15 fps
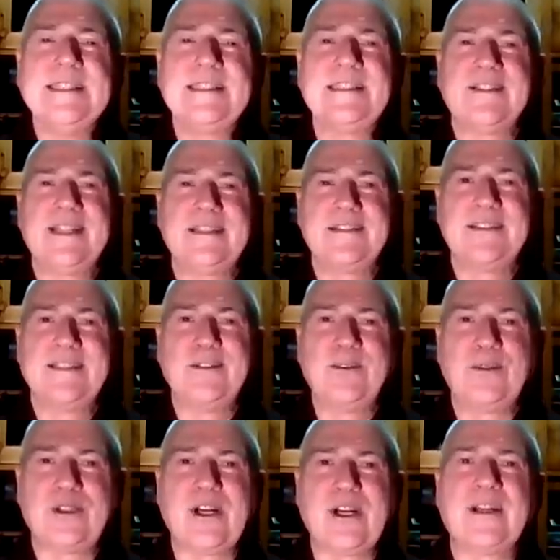So that's a
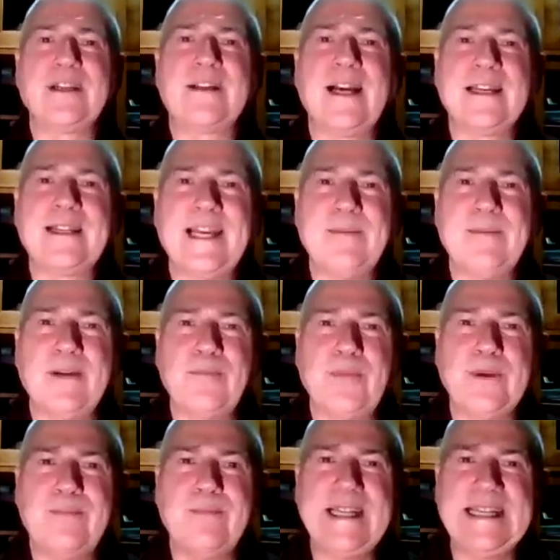little joke I came up
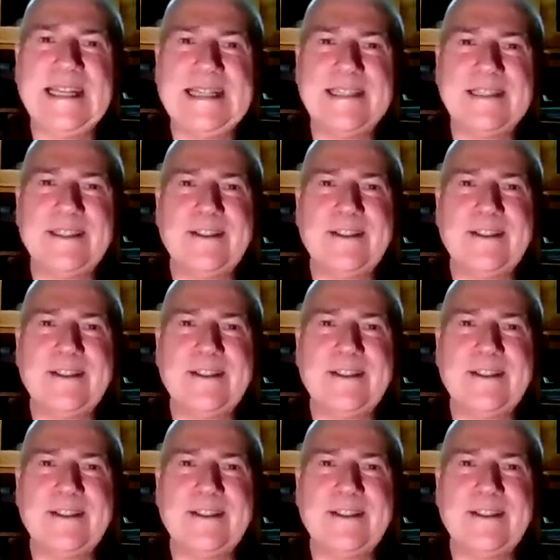with many years